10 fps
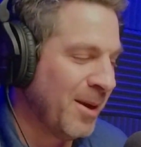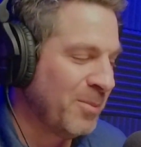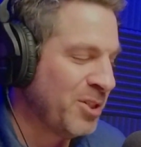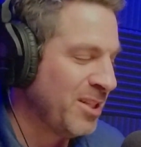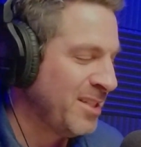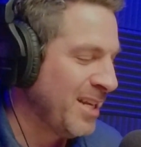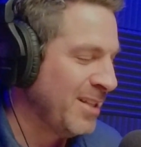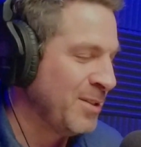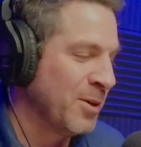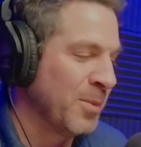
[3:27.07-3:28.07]
She
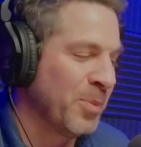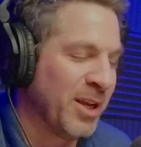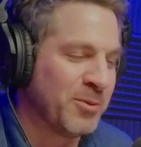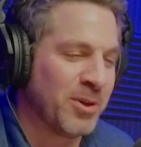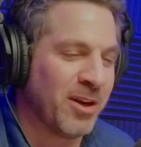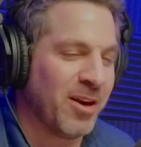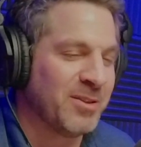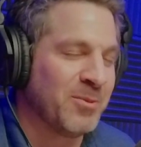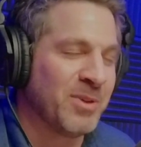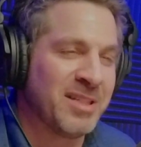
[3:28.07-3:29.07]
sends her best
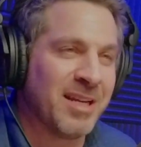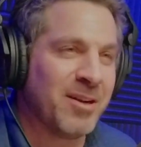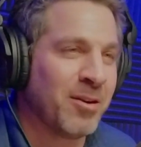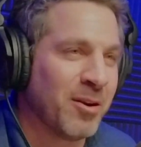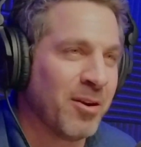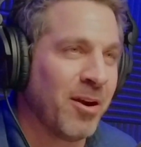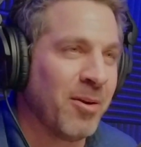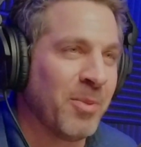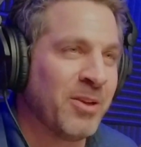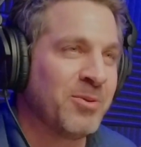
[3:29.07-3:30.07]
regards, and we send her
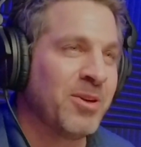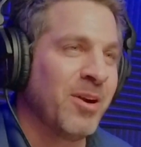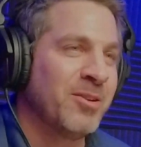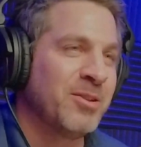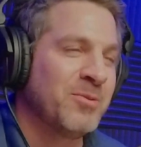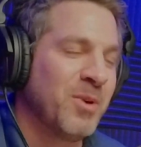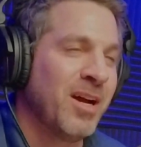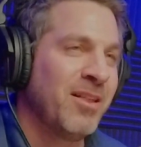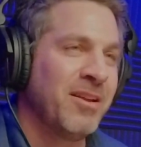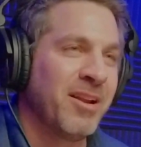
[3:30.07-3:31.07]
our best regards as
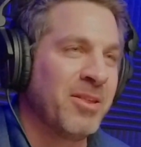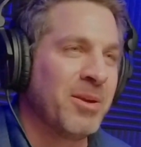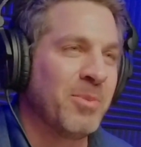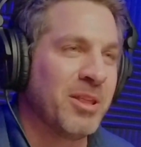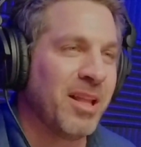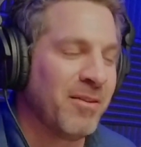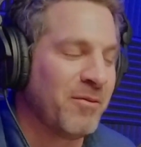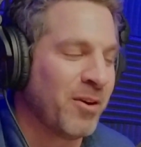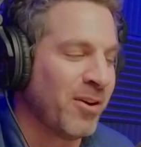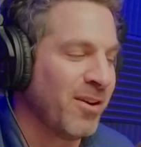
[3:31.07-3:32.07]
well, and nothing but love
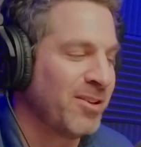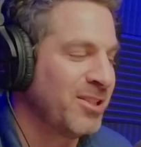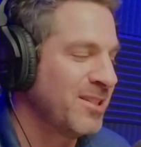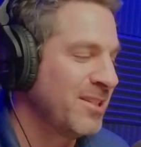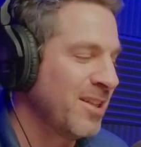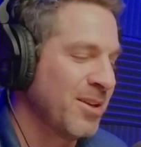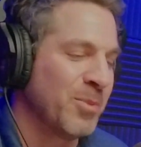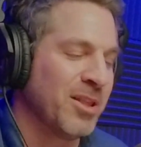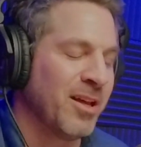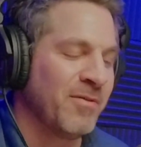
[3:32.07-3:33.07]
for her, and she has nothing
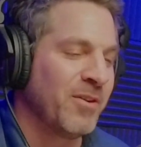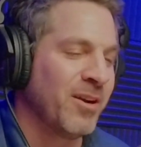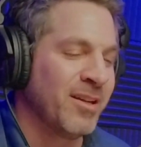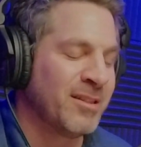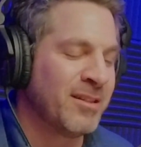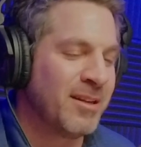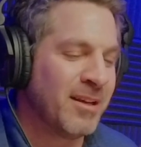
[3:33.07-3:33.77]
but love for us.